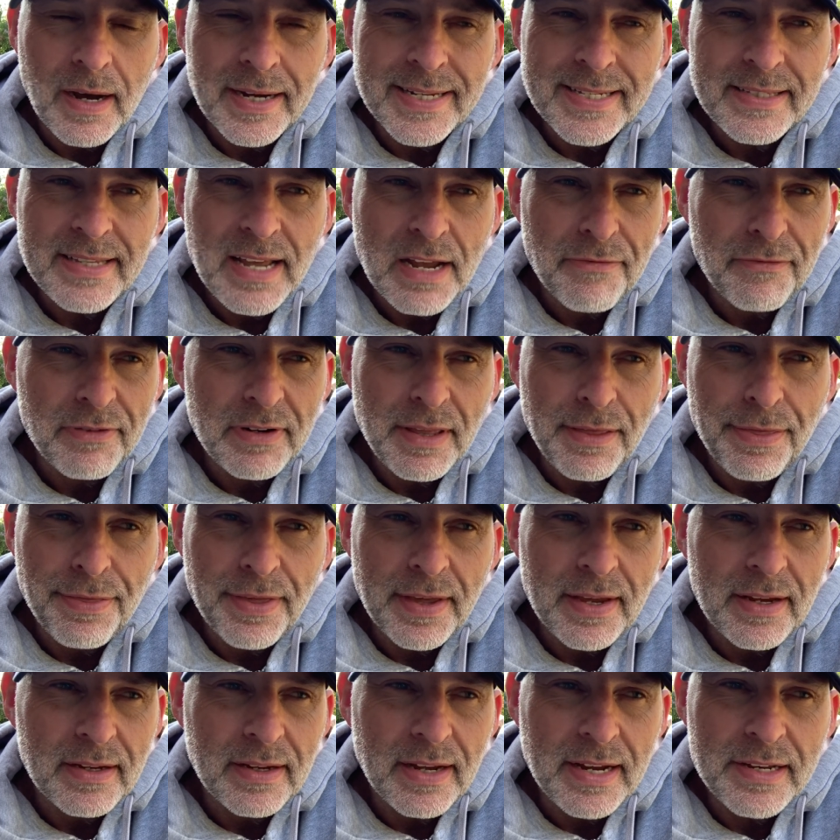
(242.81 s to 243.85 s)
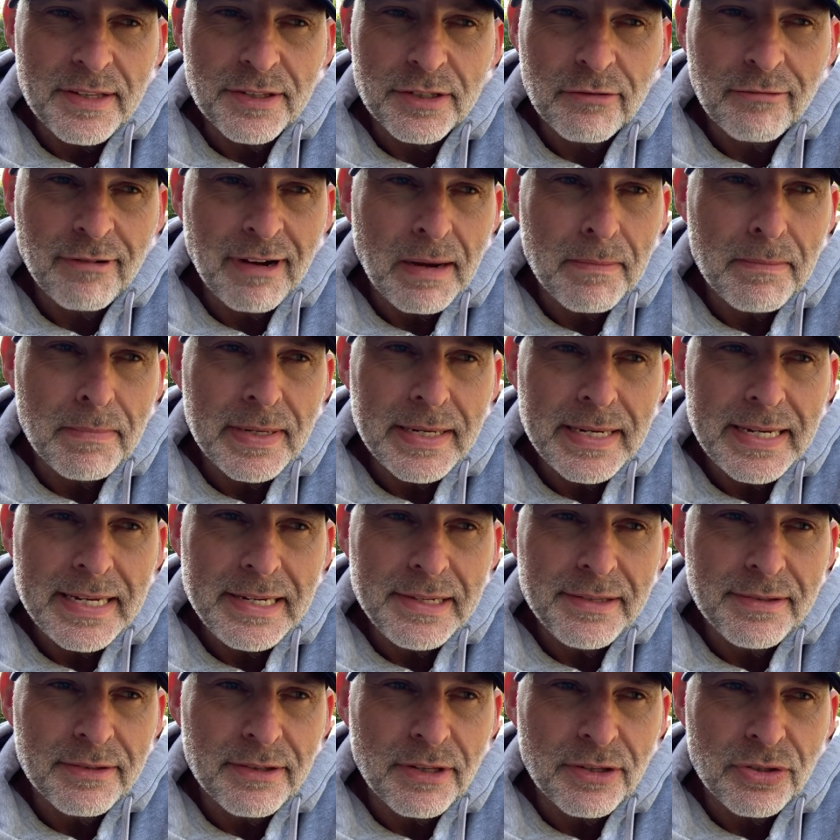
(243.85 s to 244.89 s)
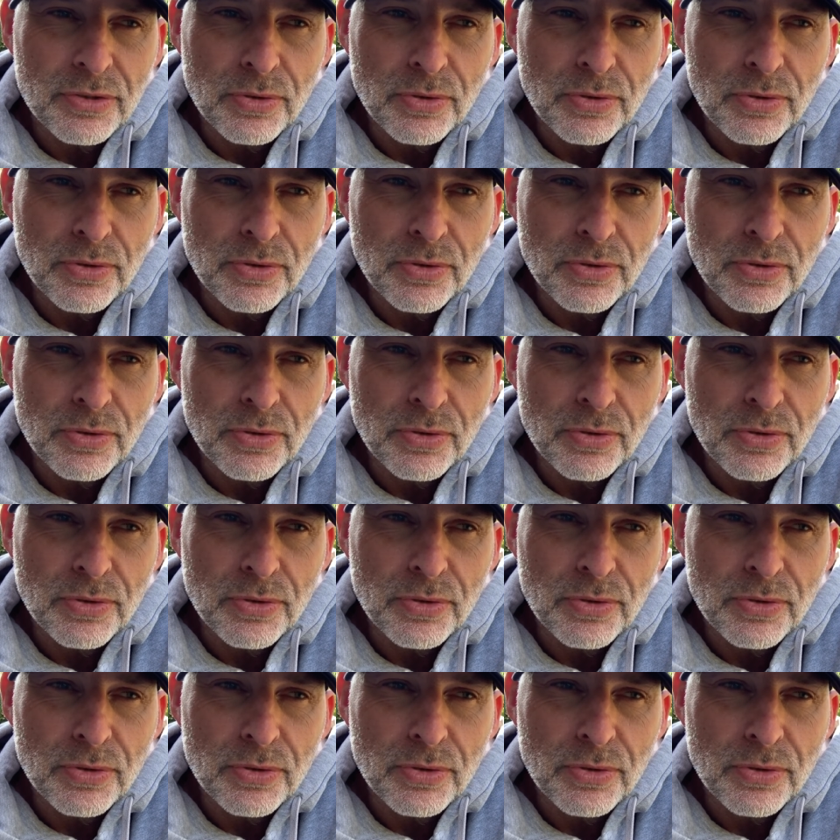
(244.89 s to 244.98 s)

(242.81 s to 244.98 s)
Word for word: I definitely think Instagram needs to